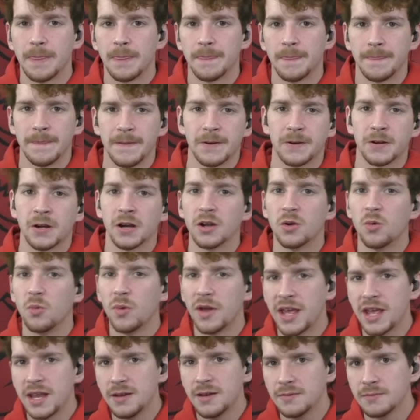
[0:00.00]
You're going to
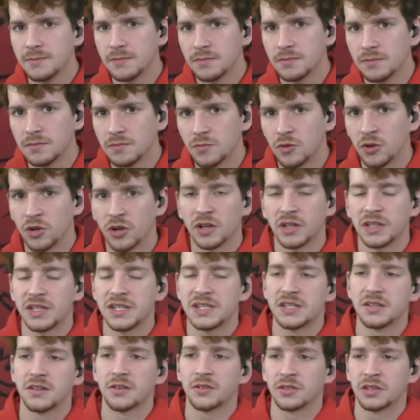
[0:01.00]
win, or at
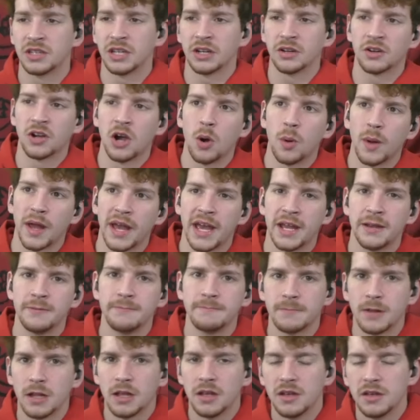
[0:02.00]
least they're go ahead.
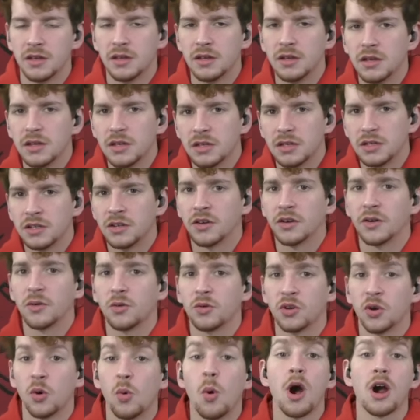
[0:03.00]

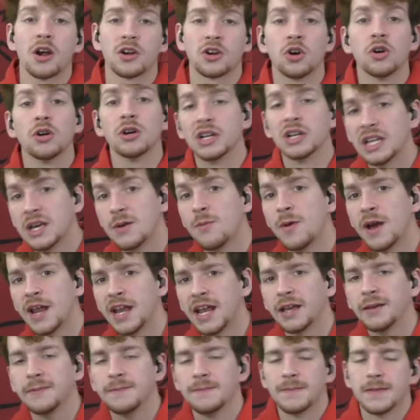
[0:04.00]
You are currently
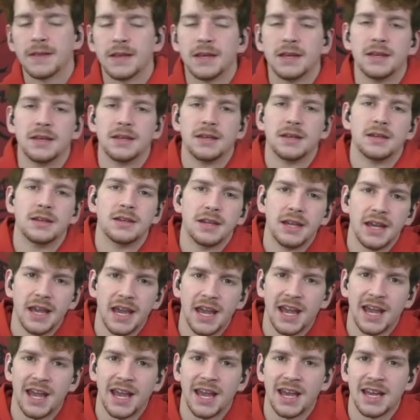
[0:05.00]
winning.
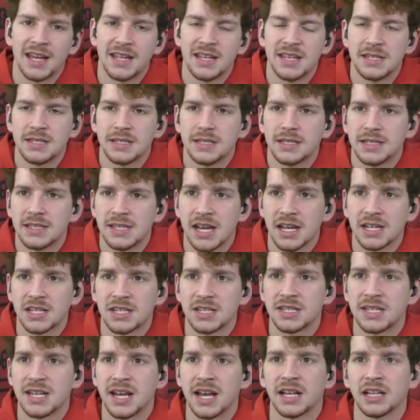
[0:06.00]
And
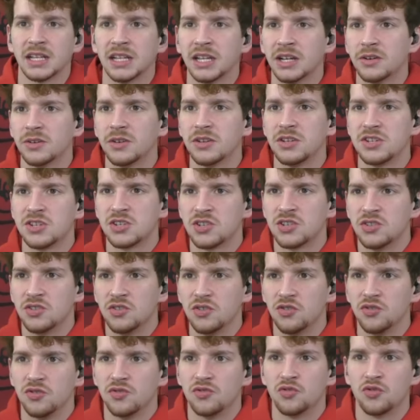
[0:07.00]
Texas Tech literally just
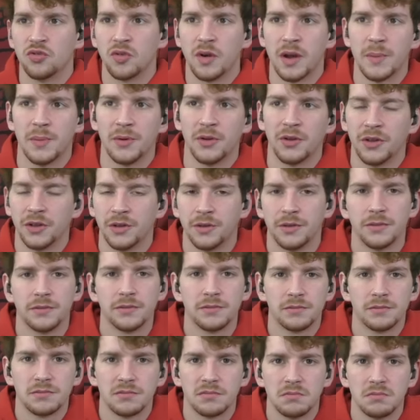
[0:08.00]
dribbled
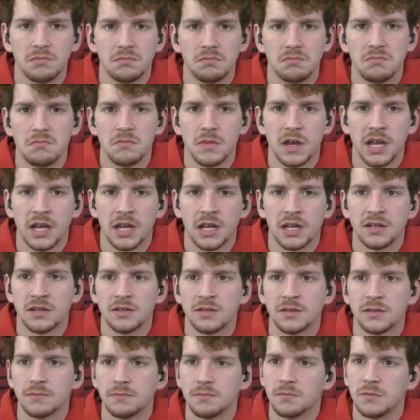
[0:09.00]

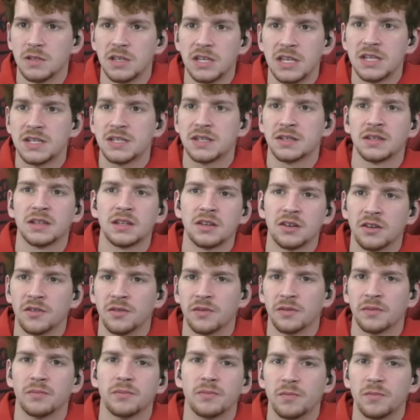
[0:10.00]
and easily could
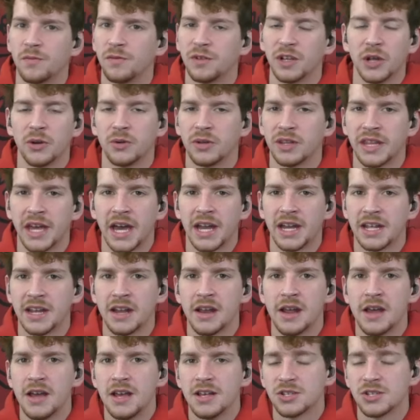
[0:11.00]
have floated that in.
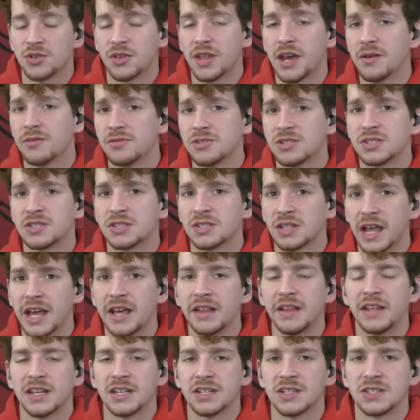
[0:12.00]
So that was
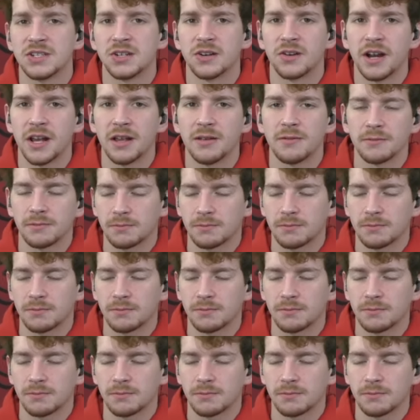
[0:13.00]
slightly concerning.